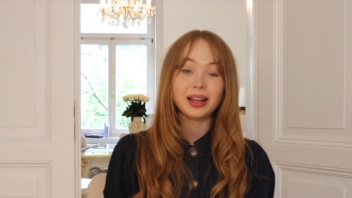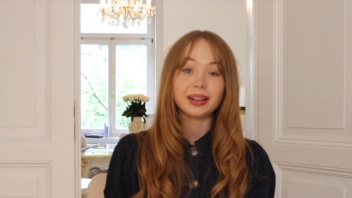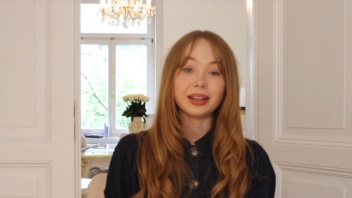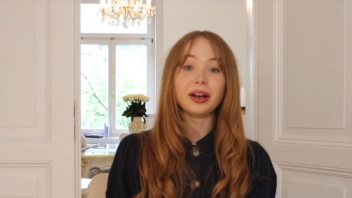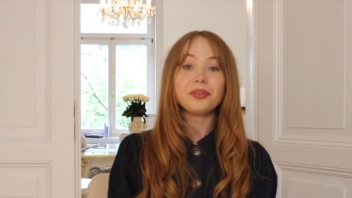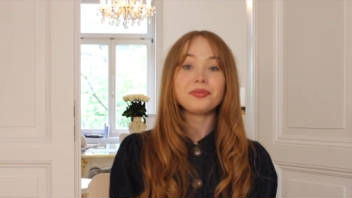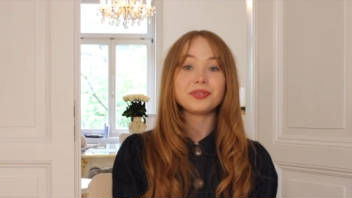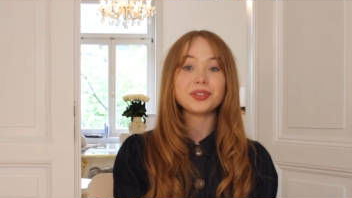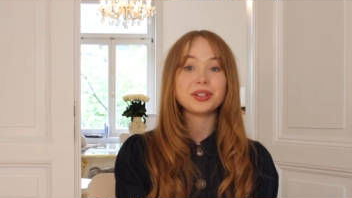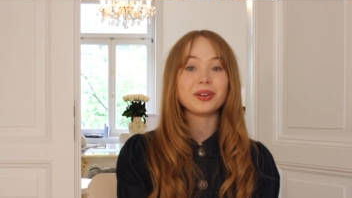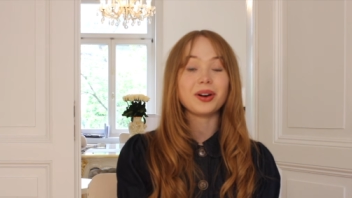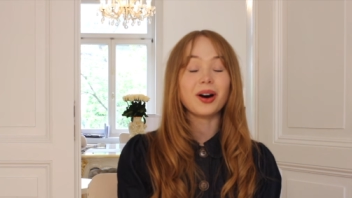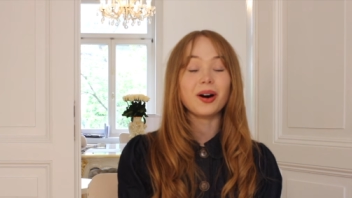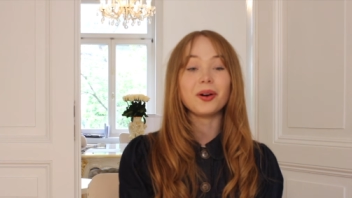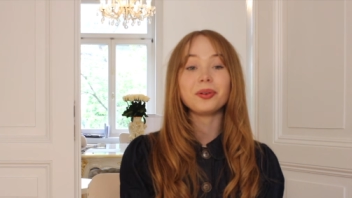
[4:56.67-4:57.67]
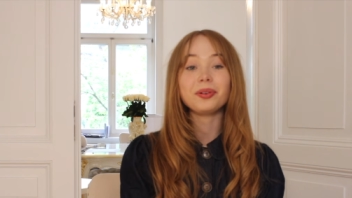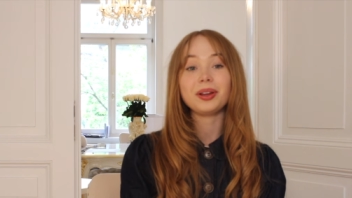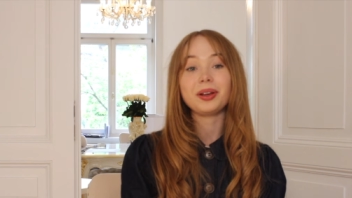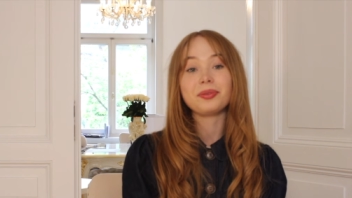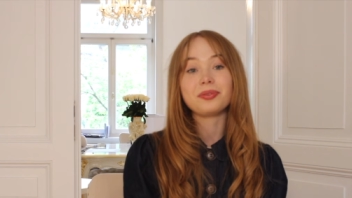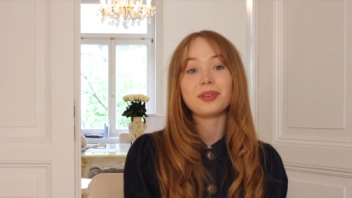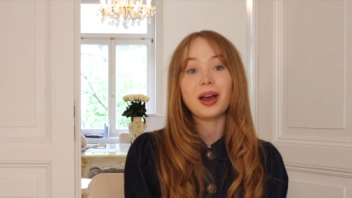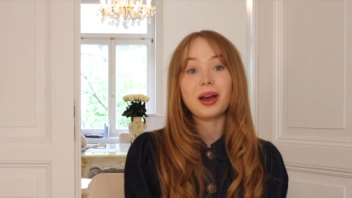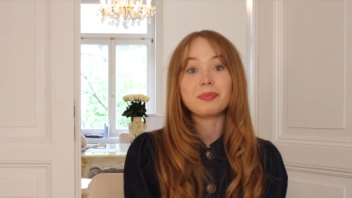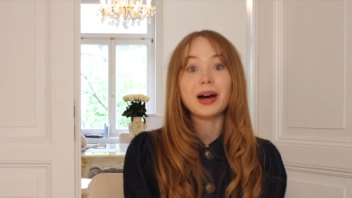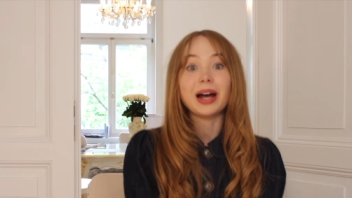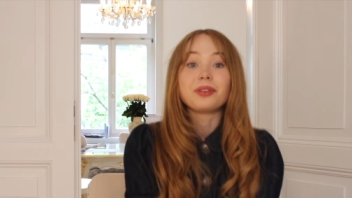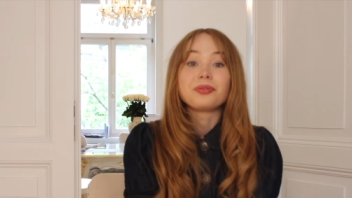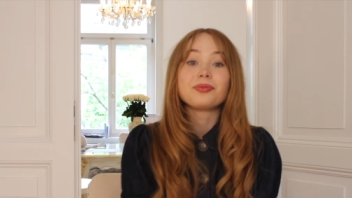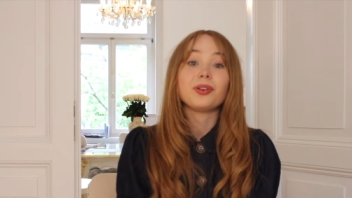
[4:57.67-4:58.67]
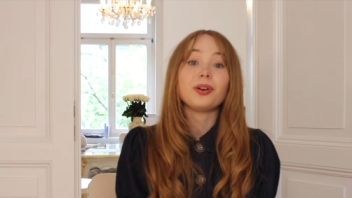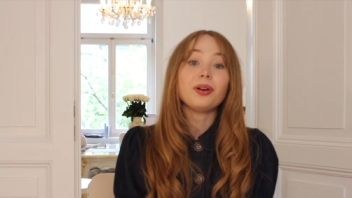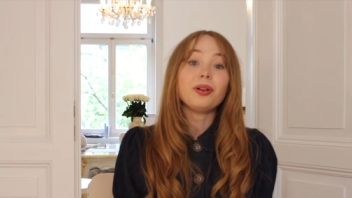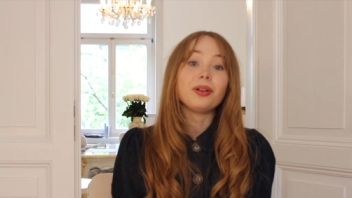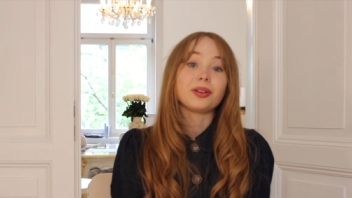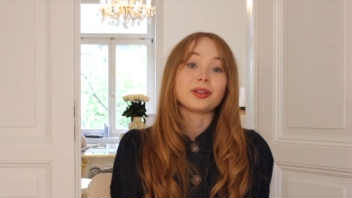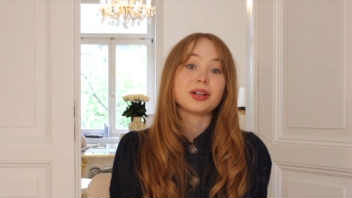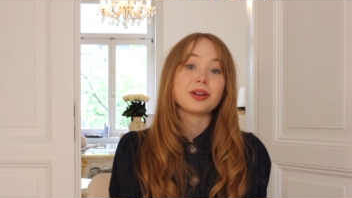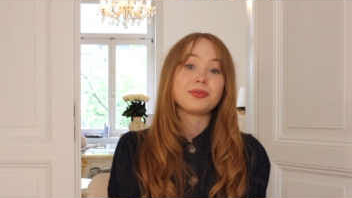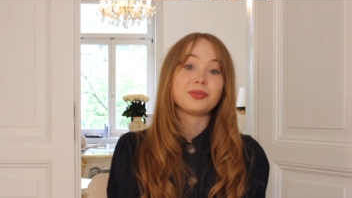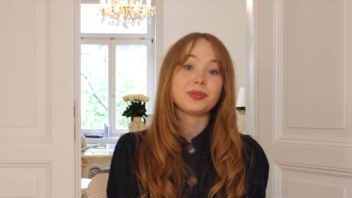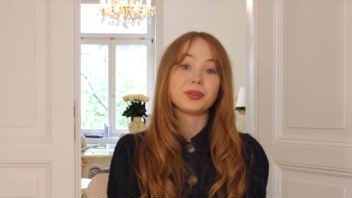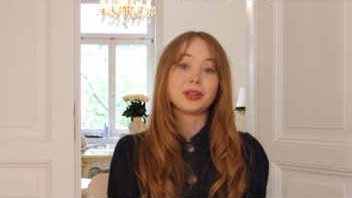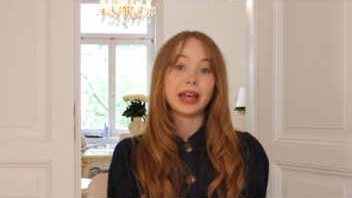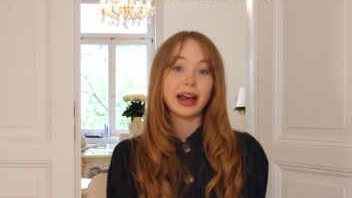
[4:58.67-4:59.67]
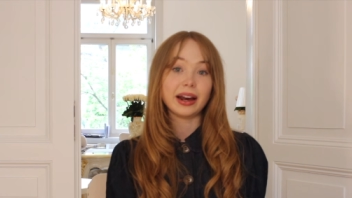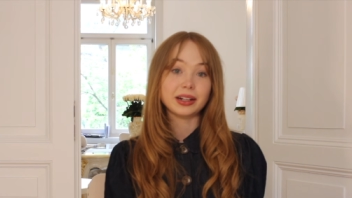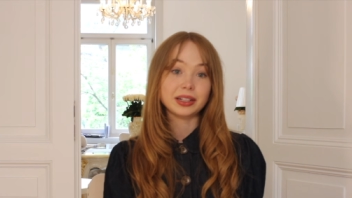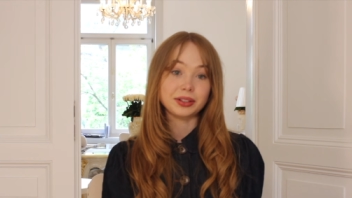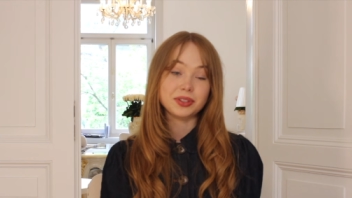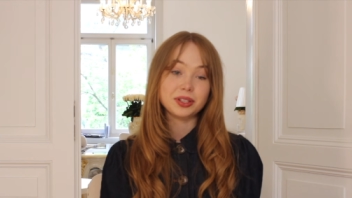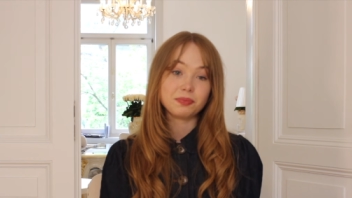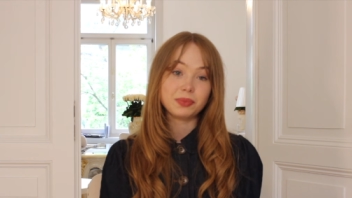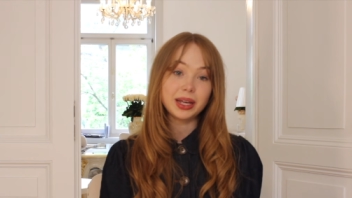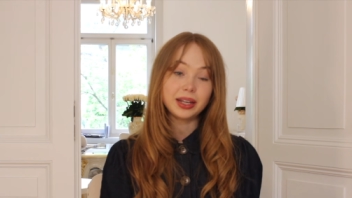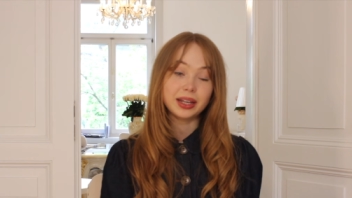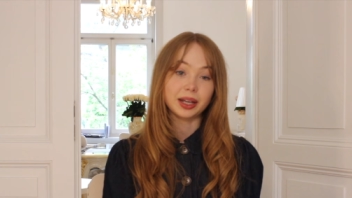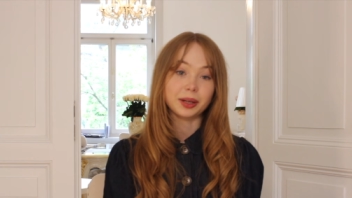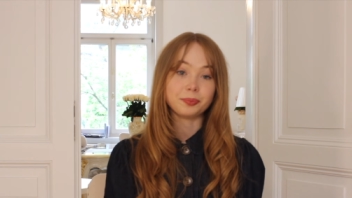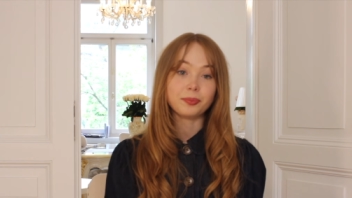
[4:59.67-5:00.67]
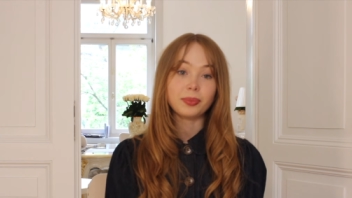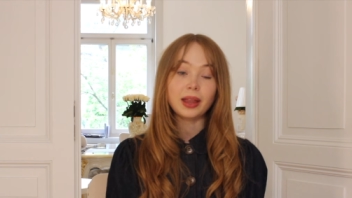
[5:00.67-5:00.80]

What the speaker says: They often only unfold through the act of speaking.